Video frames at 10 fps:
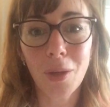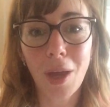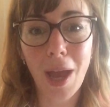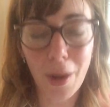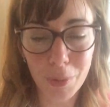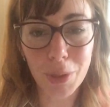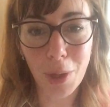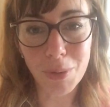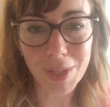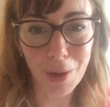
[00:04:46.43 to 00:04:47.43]
how are you
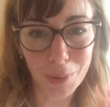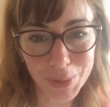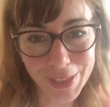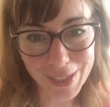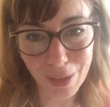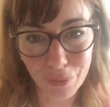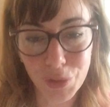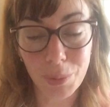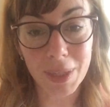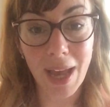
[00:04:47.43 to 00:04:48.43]
going to hold yourself
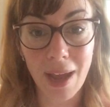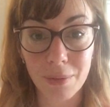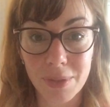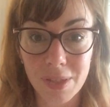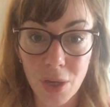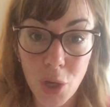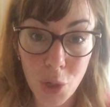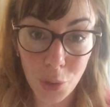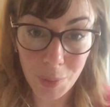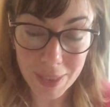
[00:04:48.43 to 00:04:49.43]
to account?
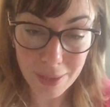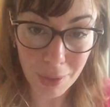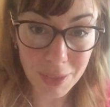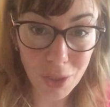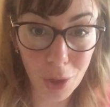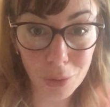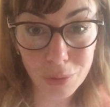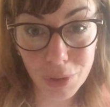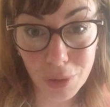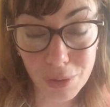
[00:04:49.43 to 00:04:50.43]
Who is going to
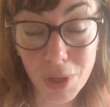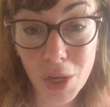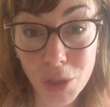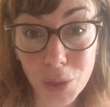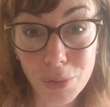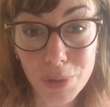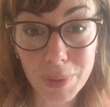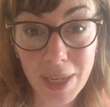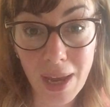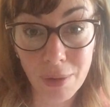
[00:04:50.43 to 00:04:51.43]
hold you to
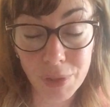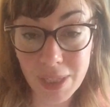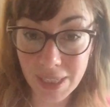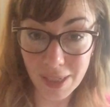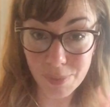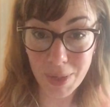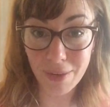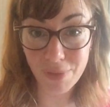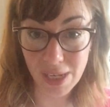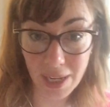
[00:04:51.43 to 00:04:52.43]
account? You can ask me
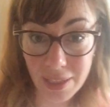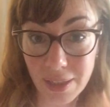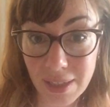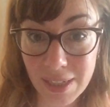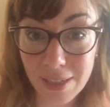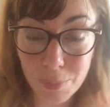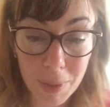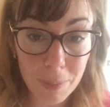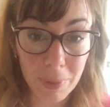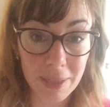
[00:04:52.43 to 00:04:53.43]
if you like. You can ask
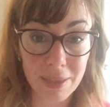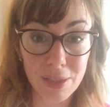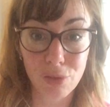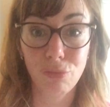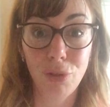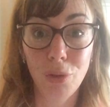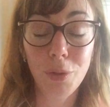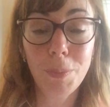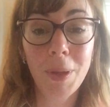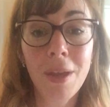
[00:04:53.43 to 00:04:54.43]
people in this
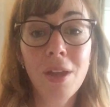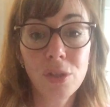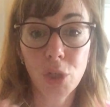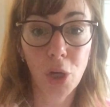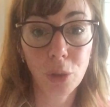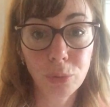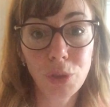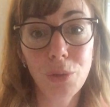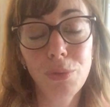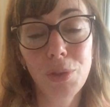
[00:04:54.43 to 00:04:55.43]
group to
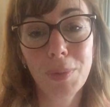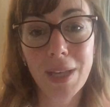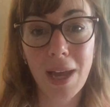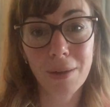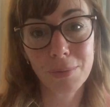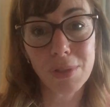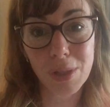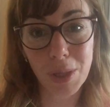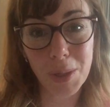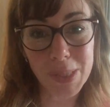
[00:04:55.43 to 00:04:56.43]
hold you to account
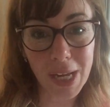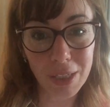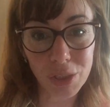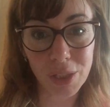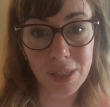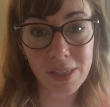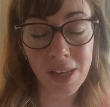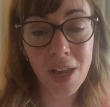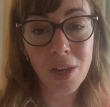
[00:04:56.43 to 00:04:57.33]
to those actions.